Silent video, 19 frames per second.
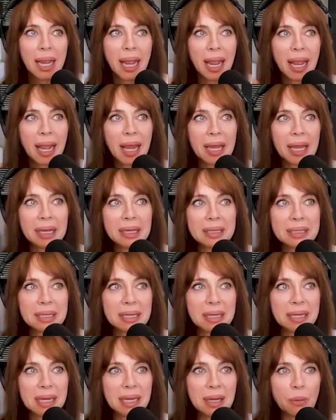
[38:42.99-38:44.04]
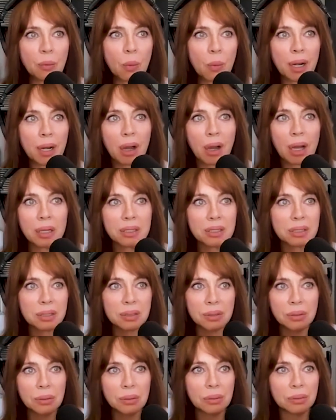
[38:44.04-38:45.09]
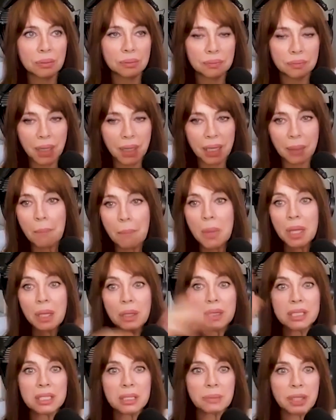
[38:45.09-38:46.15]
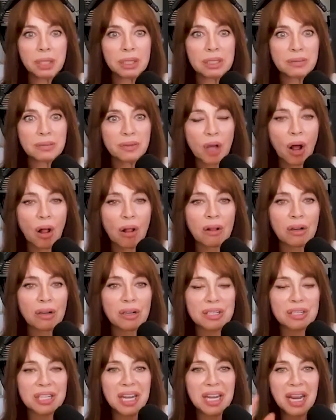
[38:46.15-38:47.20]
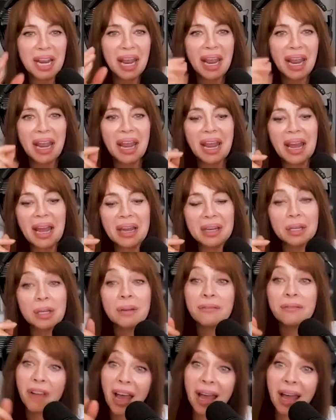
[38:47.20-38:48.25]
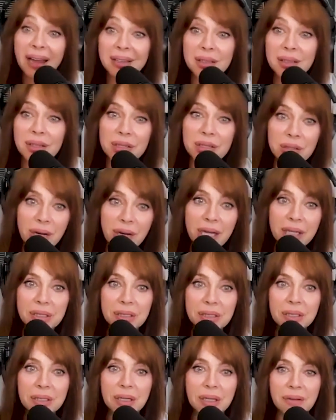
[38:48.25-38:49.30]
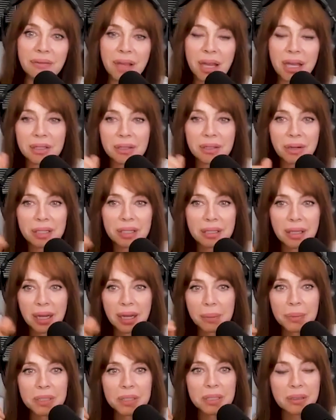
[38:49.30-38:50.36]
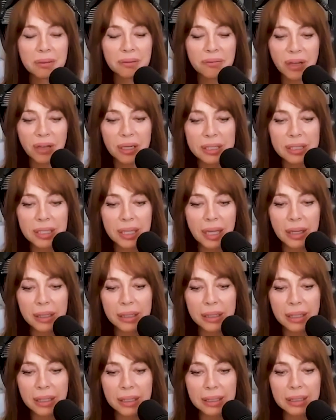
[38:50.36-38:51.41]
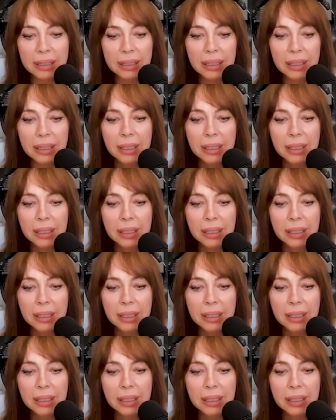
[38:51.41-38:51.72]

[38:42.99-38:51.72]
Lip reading: And went on to make millions and millions of dollars. And in fact, the director of that directed that episode of Fantasy Island. I did.